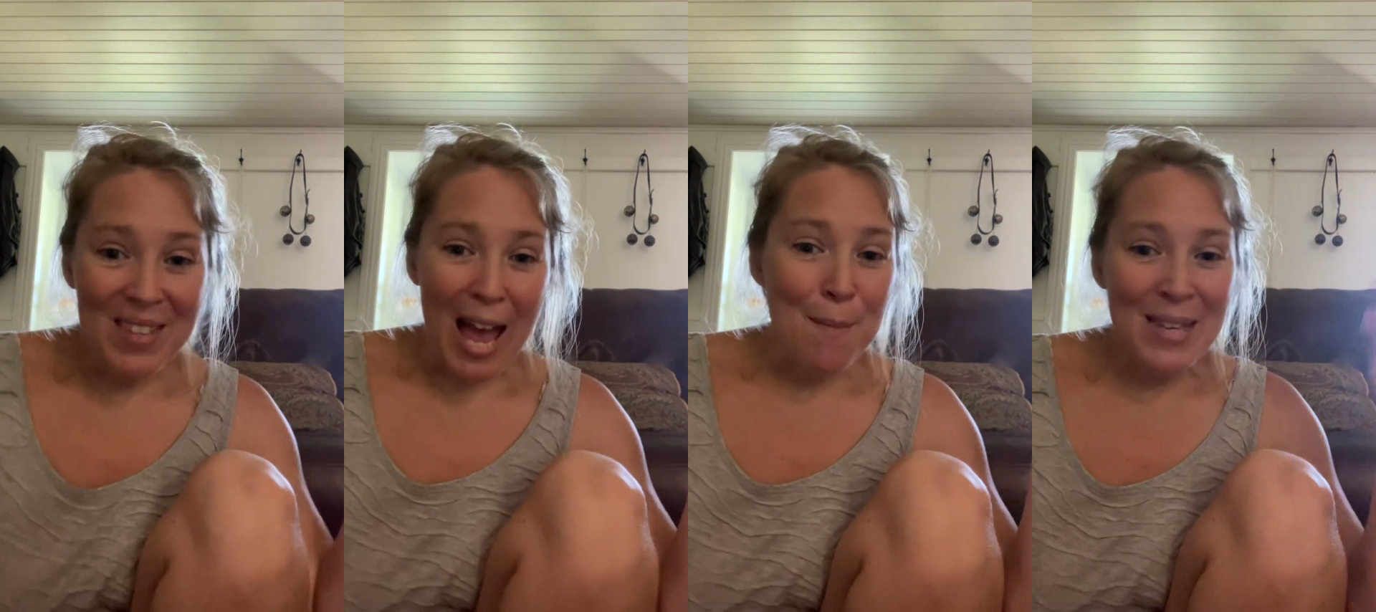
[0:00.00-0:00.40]

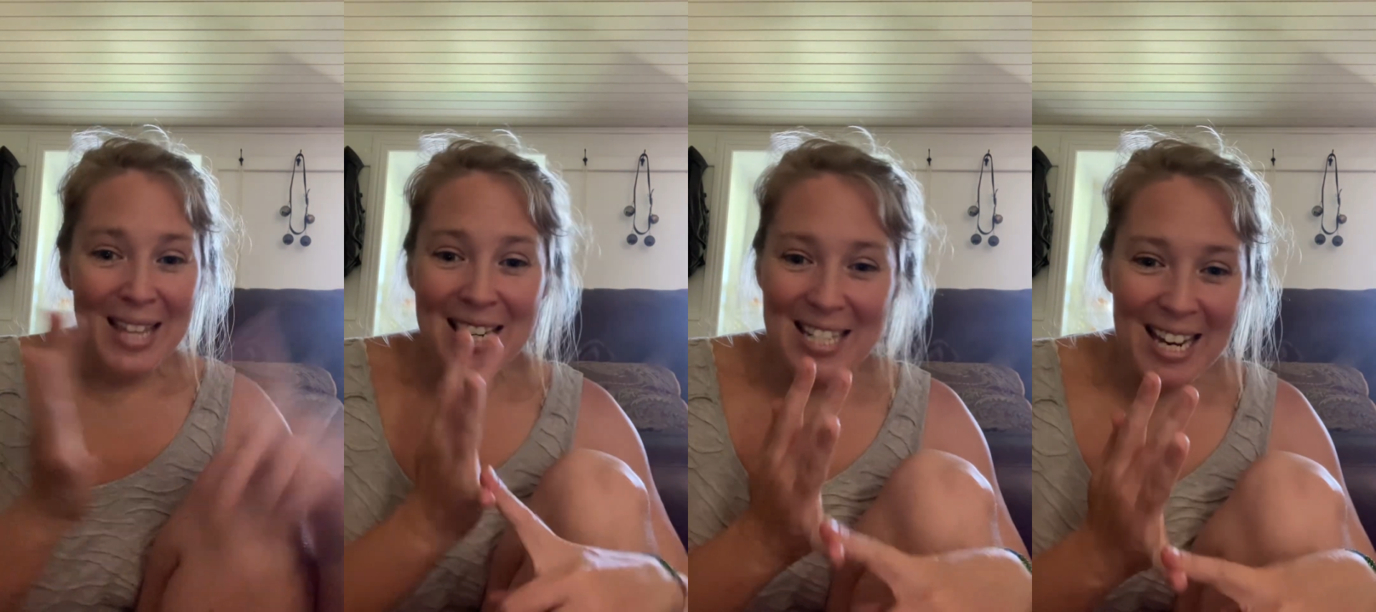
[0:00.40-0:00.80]

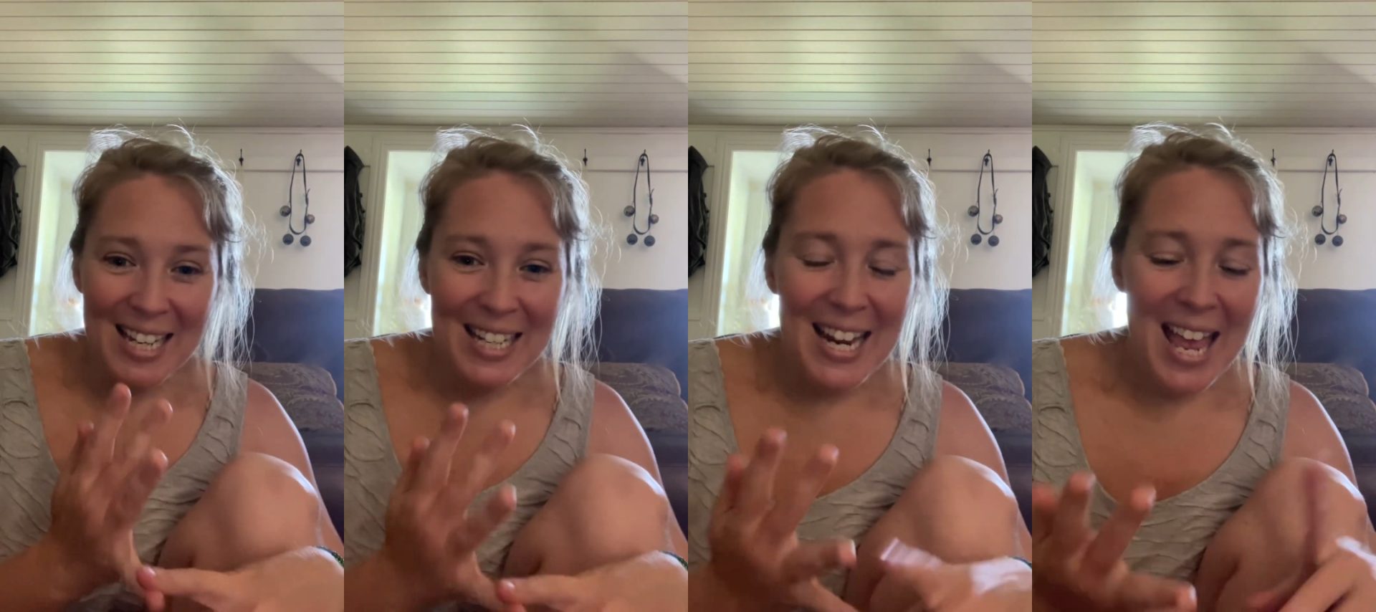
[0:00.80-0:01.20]

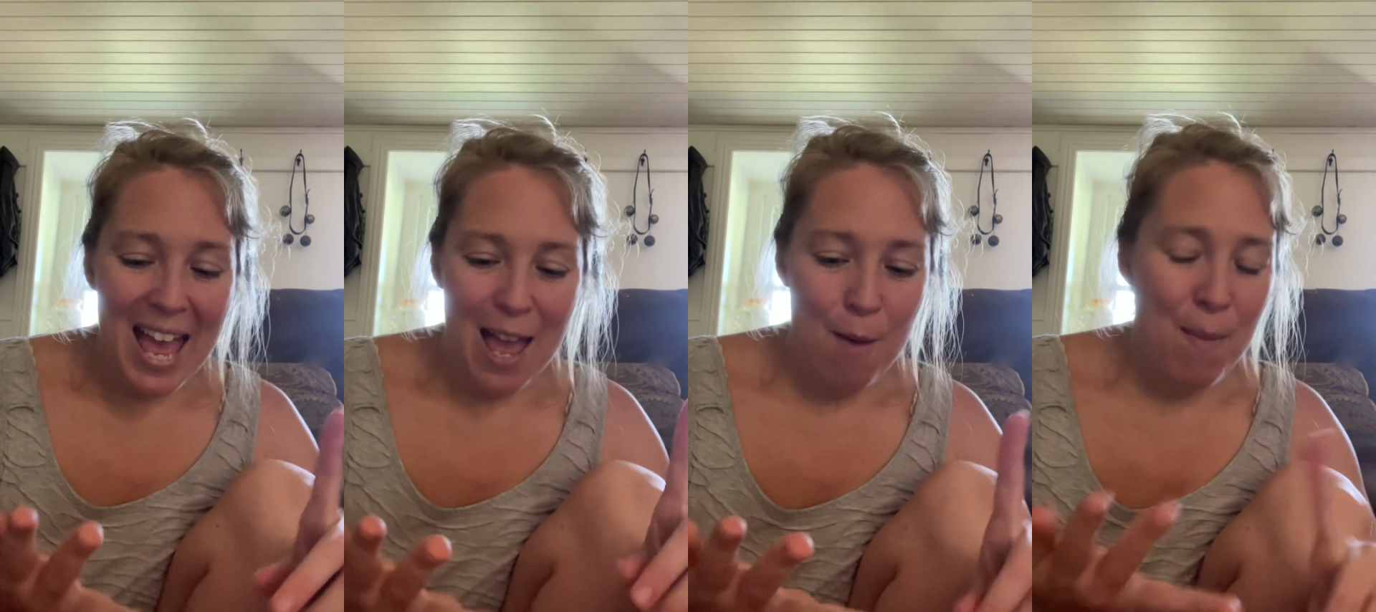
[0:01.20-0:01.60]
Emulation,
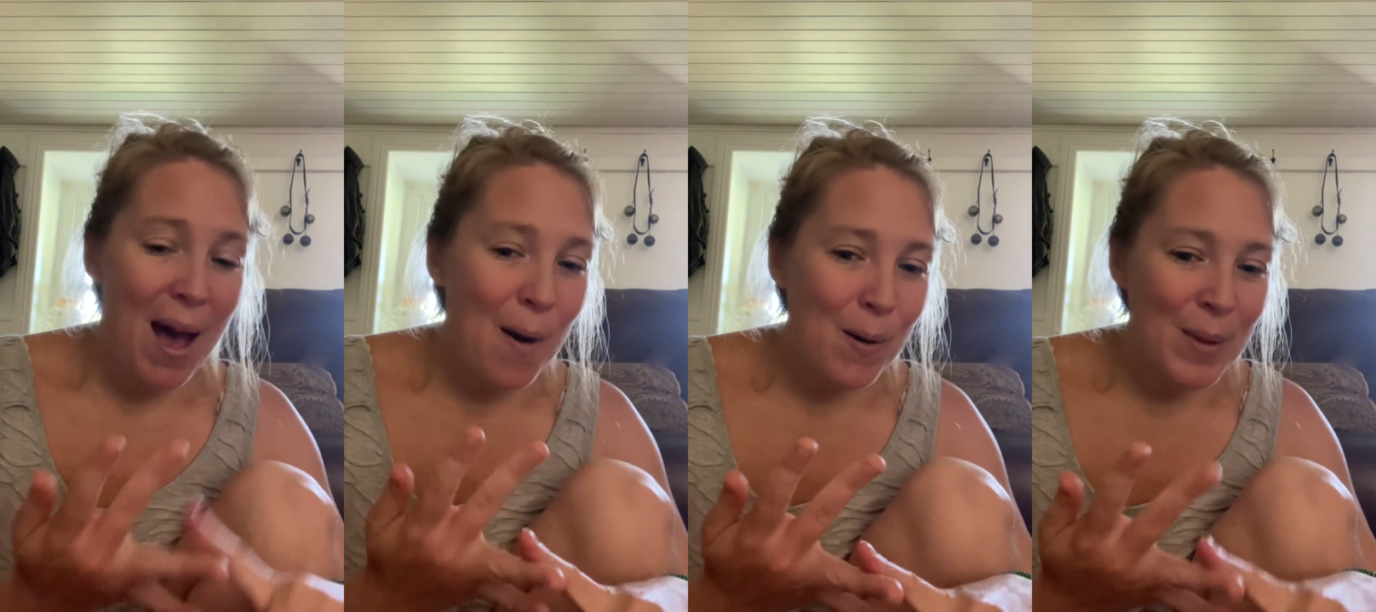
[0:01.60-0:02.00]

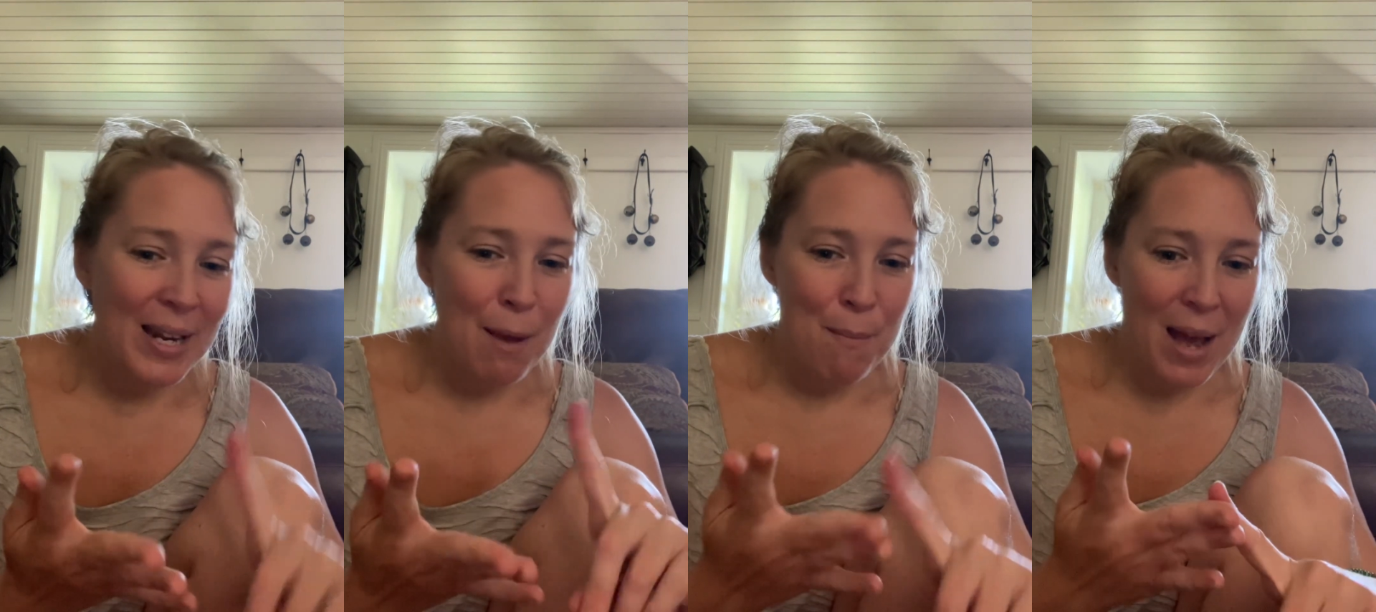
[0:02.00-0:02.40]

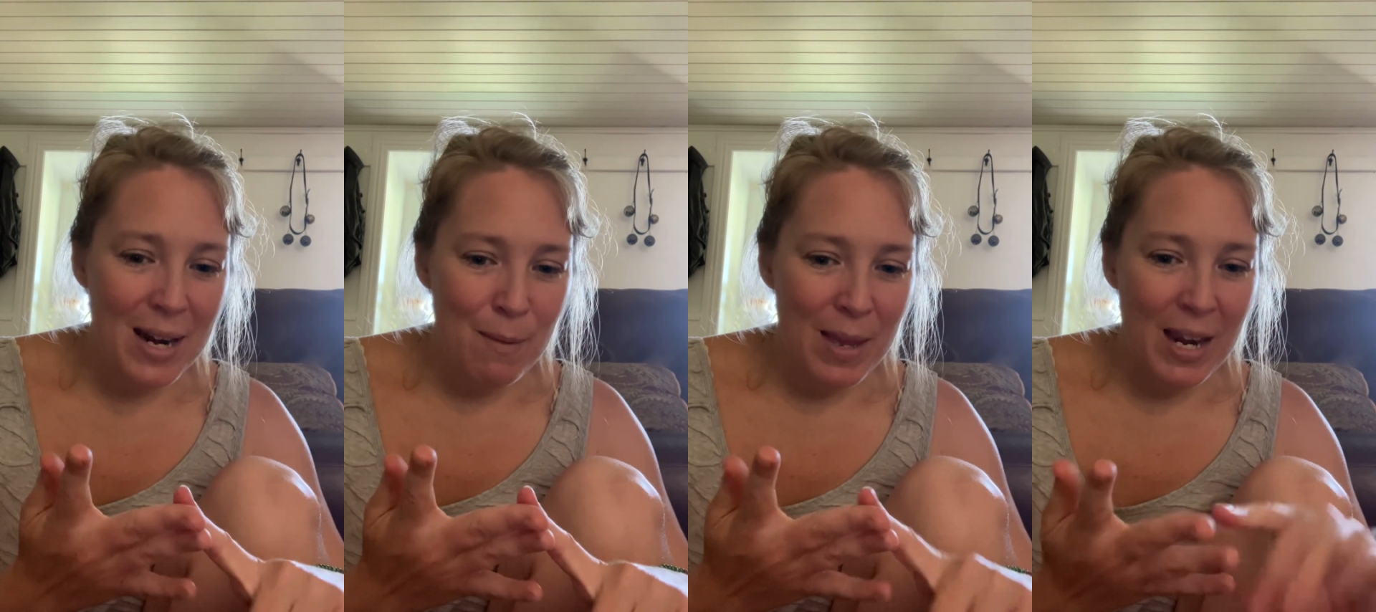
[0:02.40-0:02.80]
empowerment,
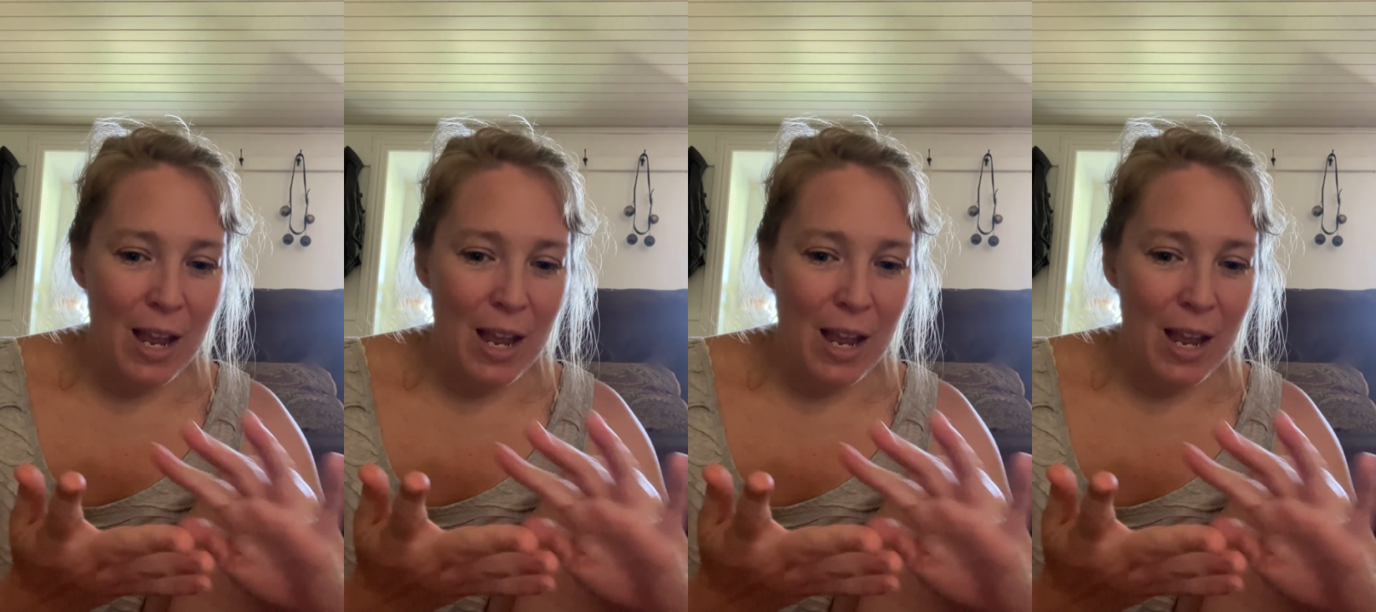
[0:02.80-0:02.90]
embodiment.